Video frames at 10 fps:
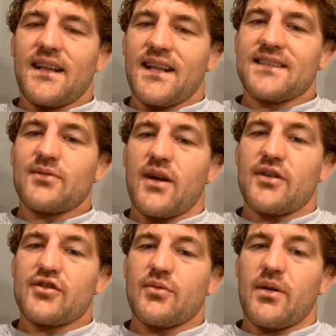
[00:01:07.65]
I think that's
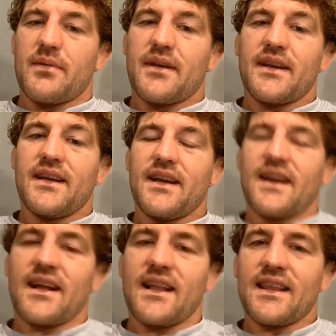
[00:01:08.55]
how you should have went with
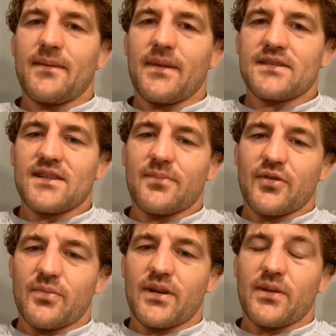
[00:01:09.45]
it. I think he messed
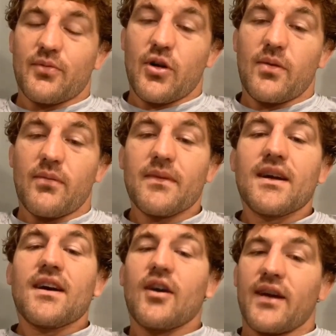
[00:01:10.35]
up a little bit on the promo.
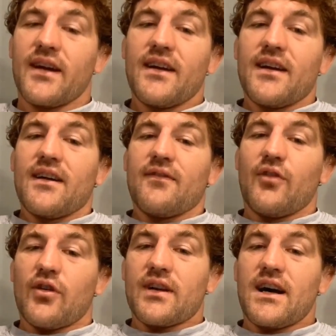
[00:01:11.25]
Okay,
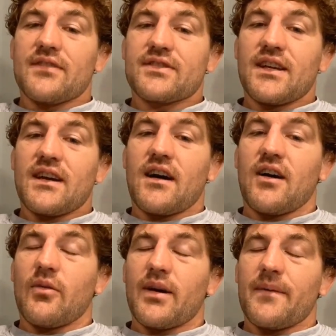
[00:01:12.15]
Volkanovski,
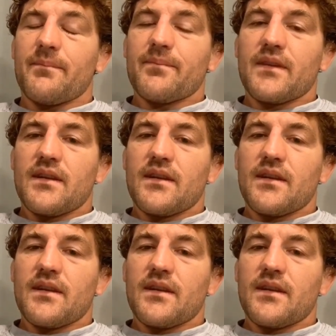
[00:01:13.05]
Holloway.